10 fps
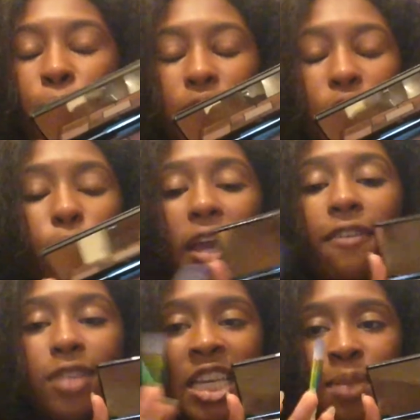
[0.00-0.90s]
So
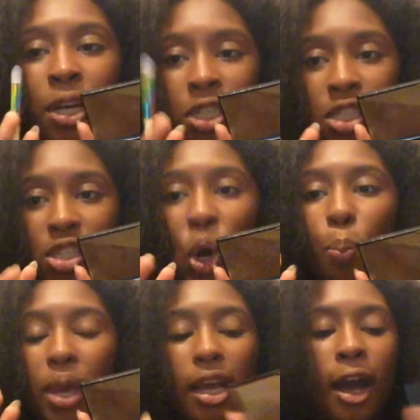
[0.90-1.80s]
if these brushes don't
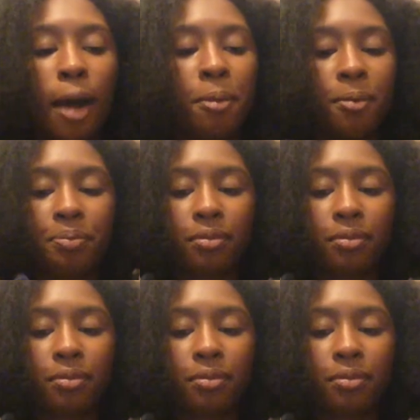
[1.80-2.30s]
pick up